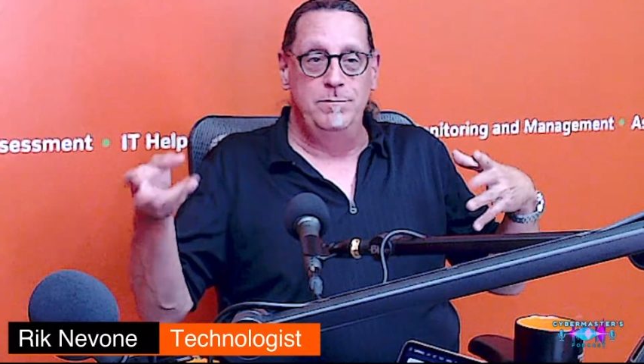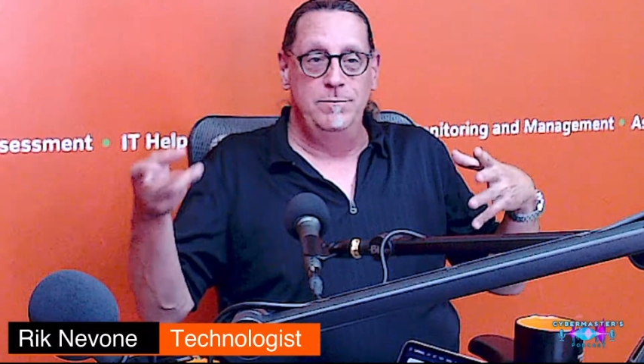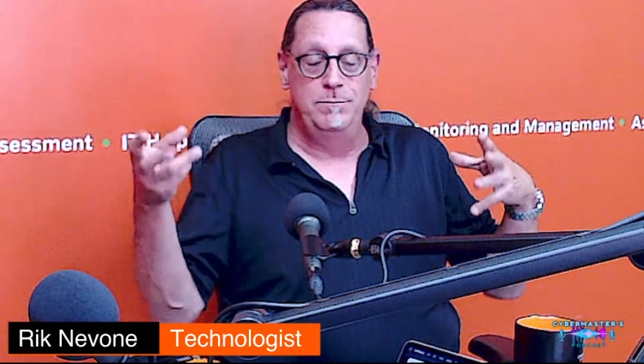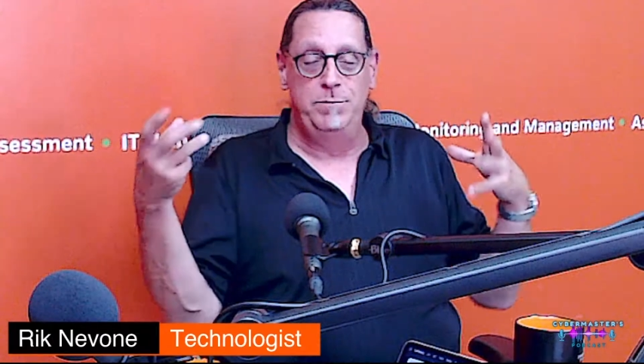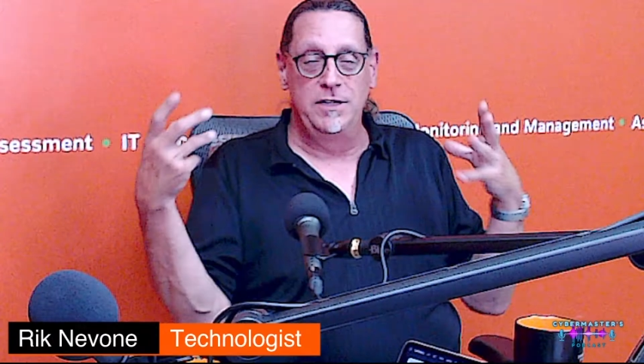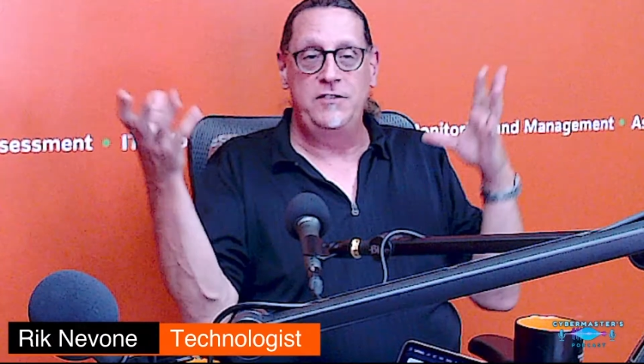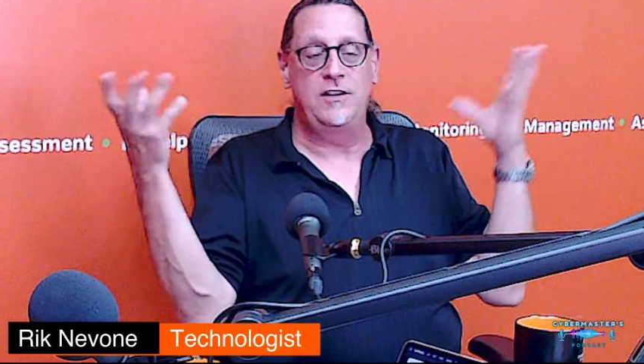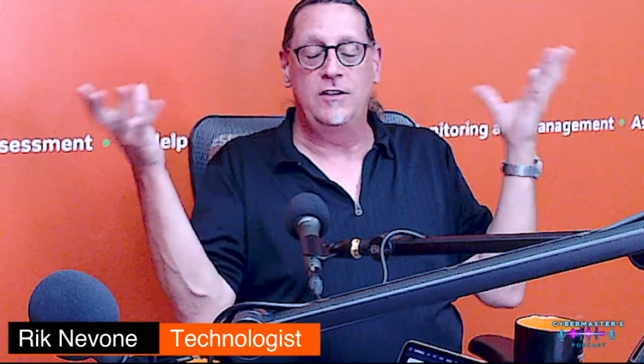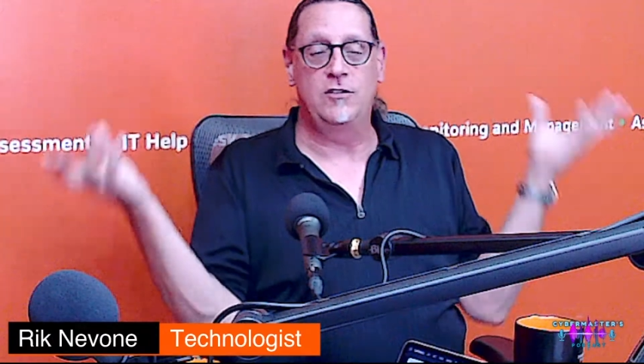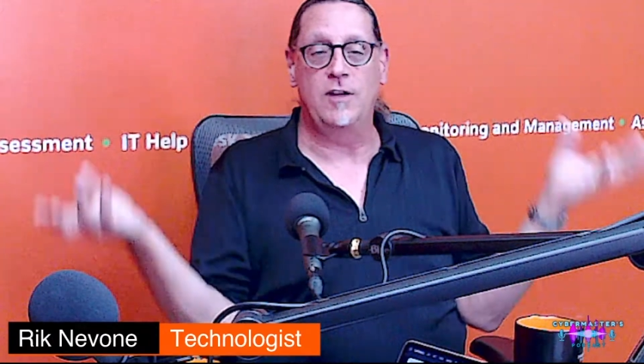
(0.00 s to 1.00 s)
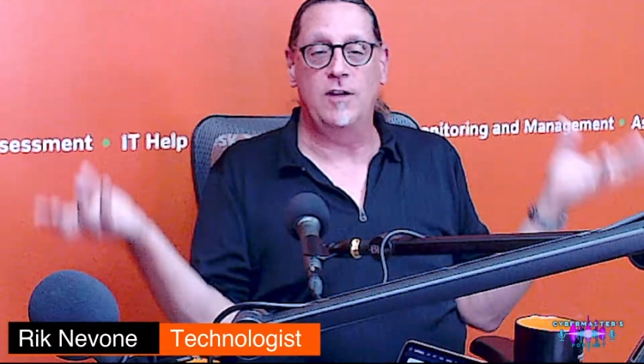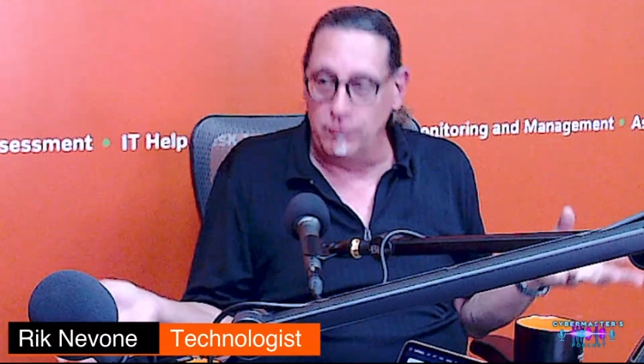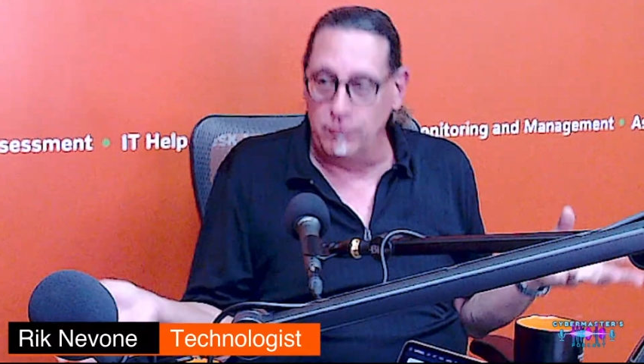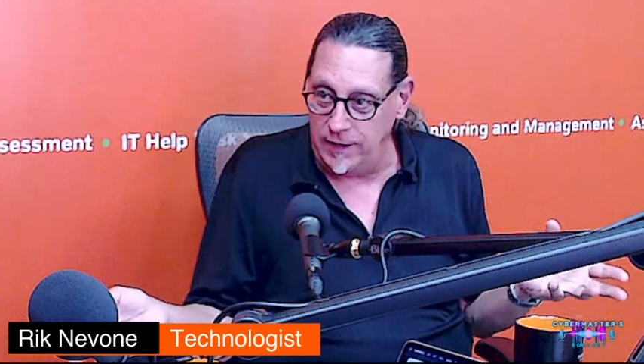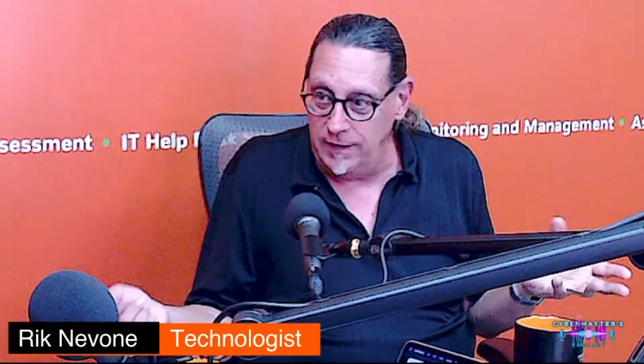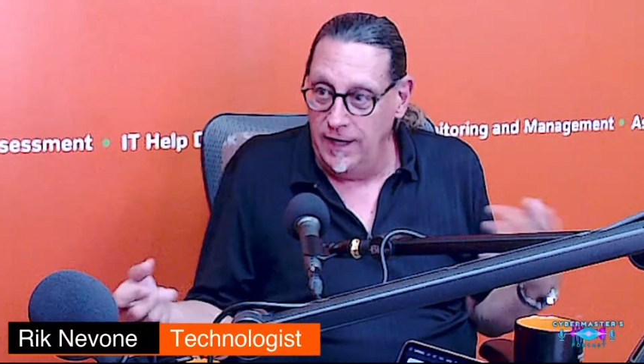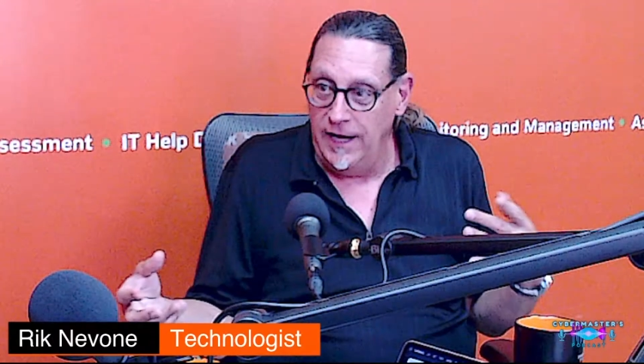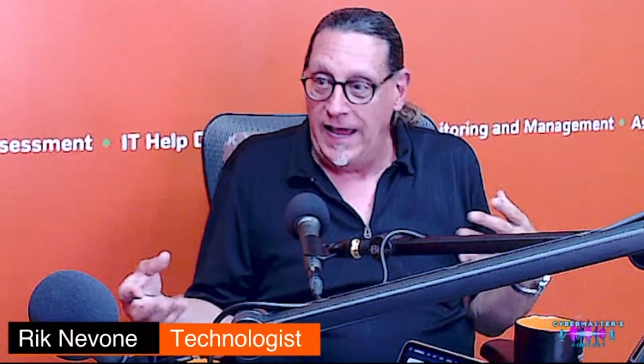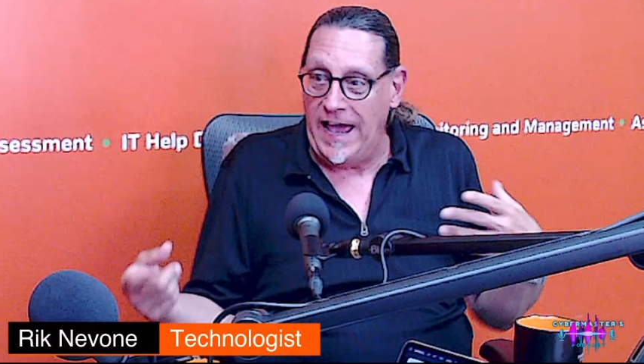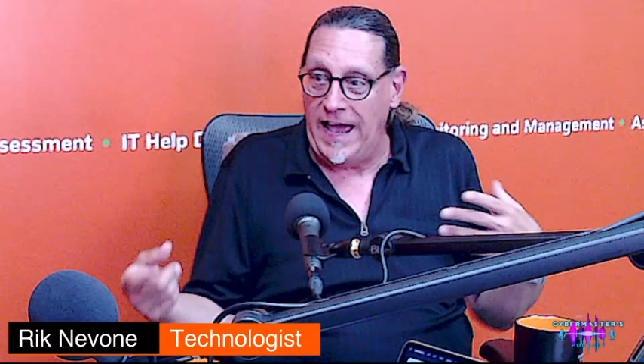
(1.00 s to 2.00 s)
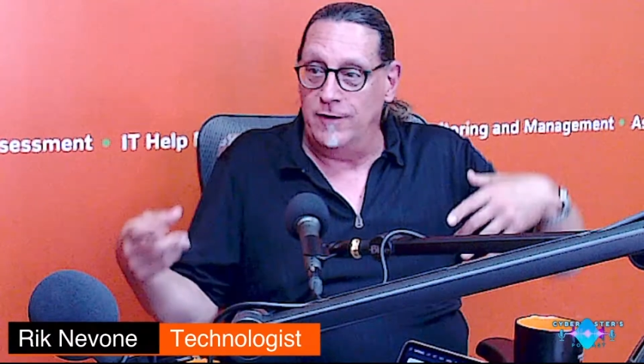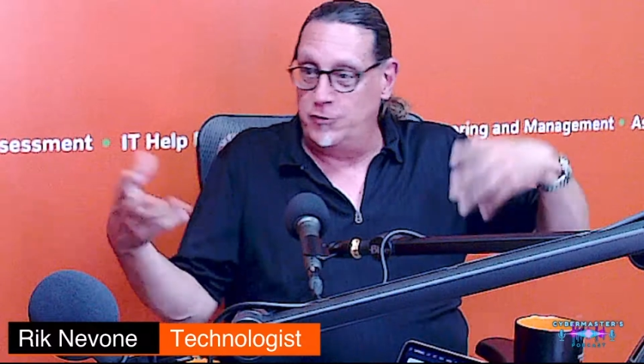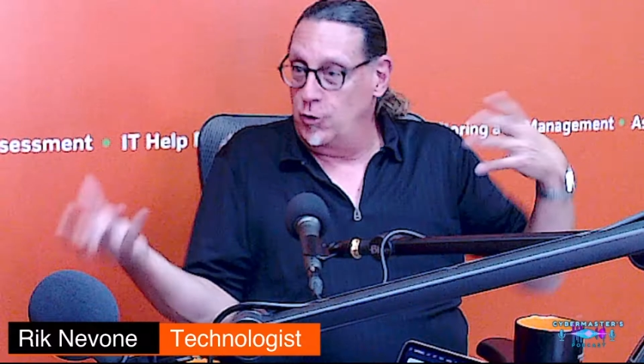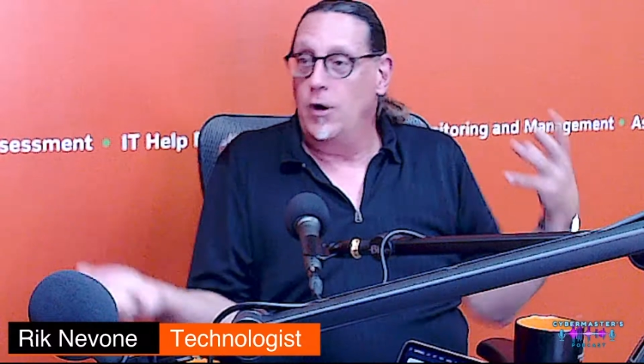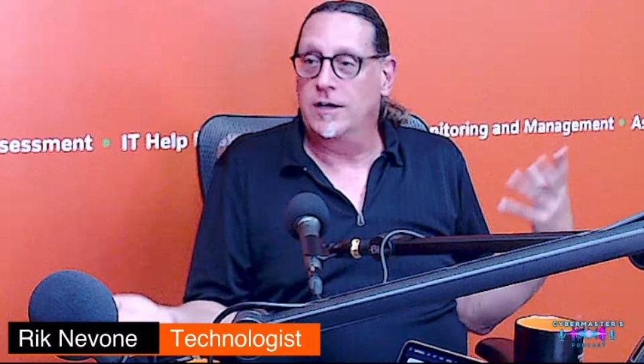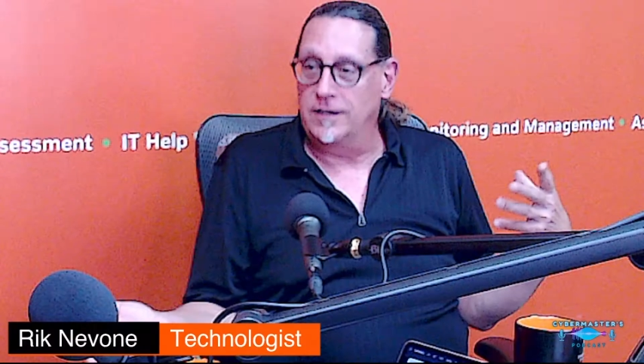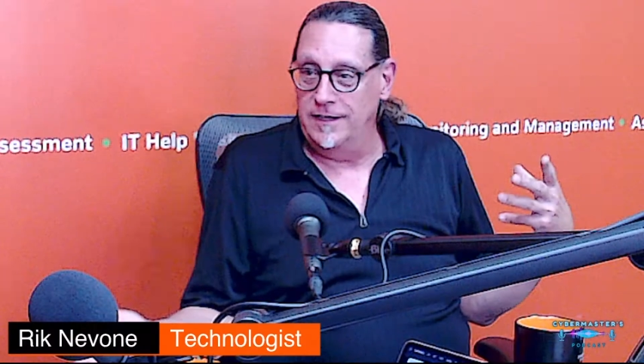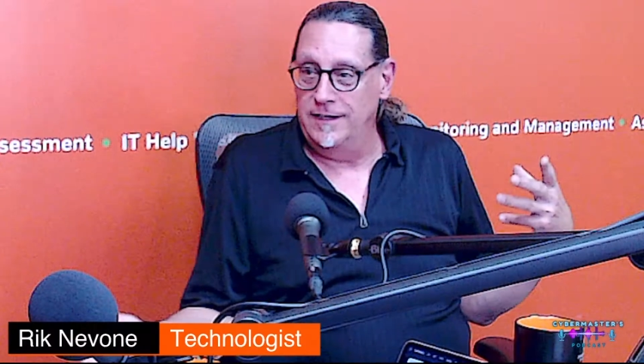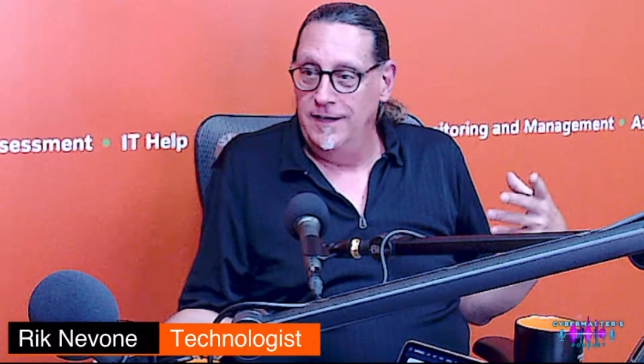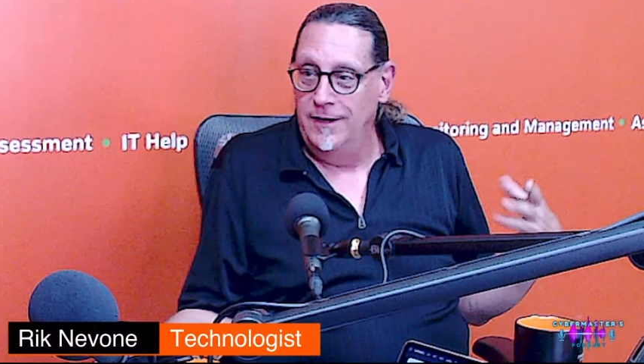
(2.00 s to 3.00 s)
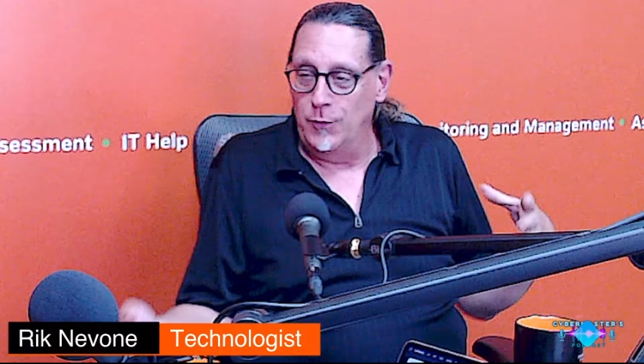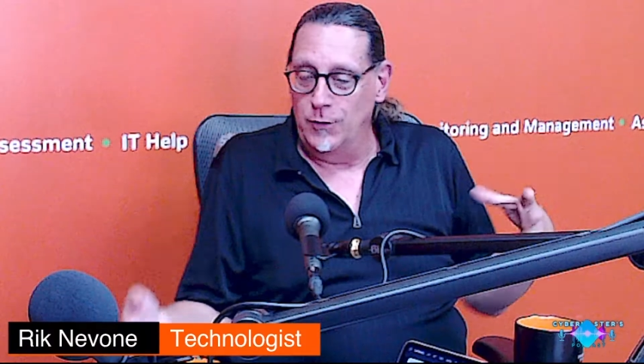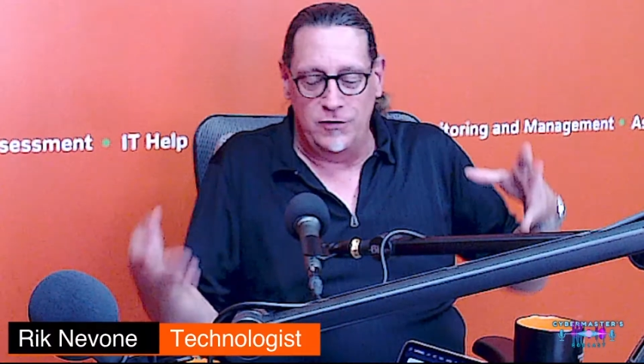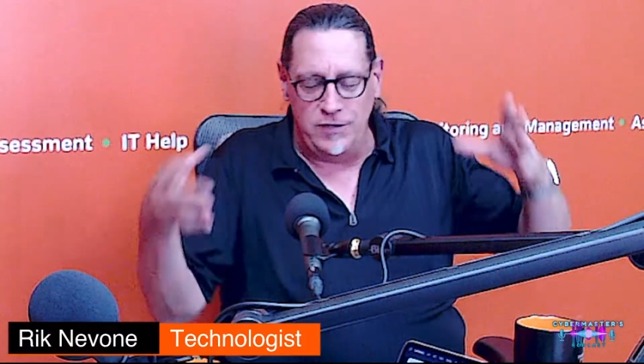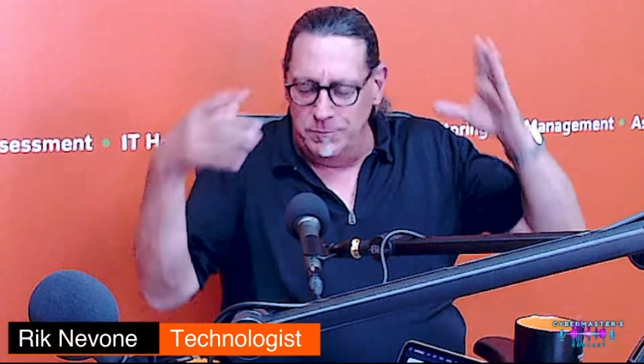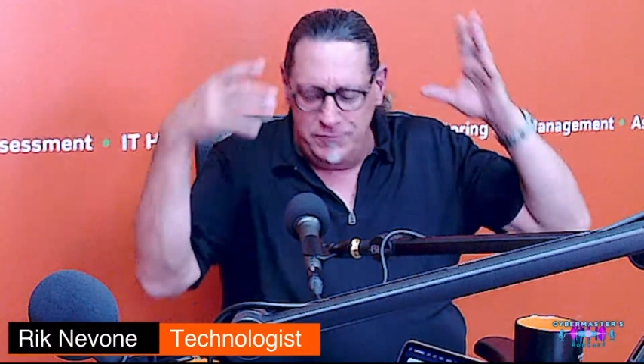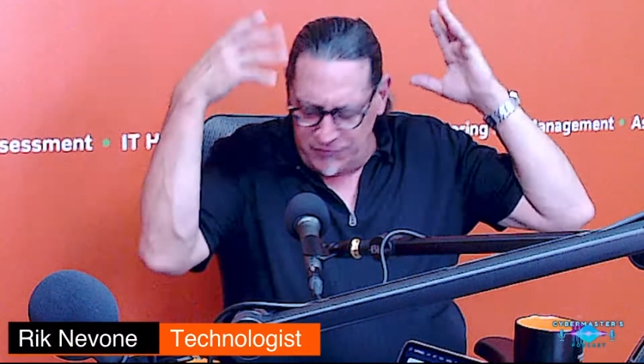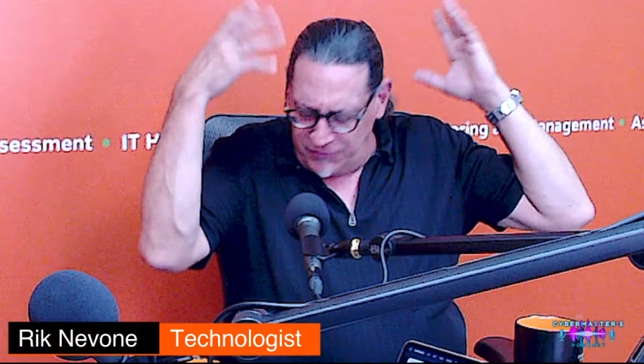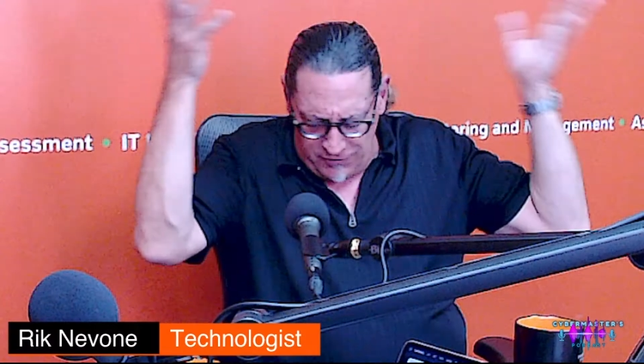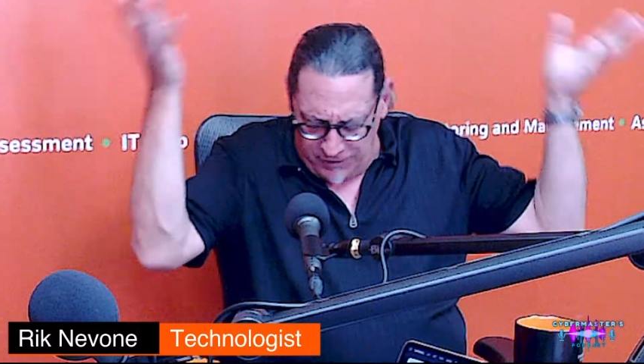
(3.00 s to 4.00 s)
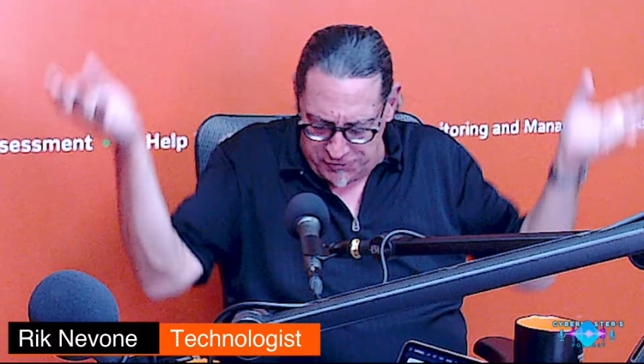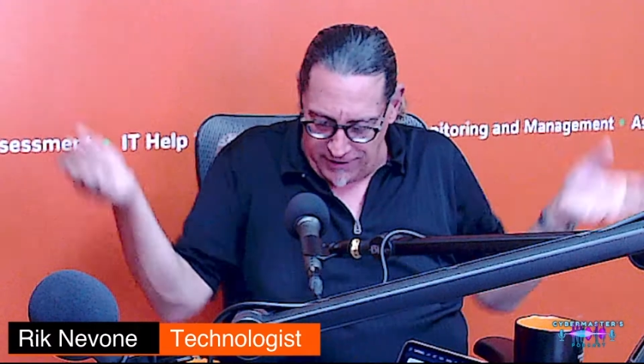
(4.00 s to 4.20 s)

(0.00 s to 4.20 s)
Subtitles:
ballistic submarine out of chocolate or some such thing.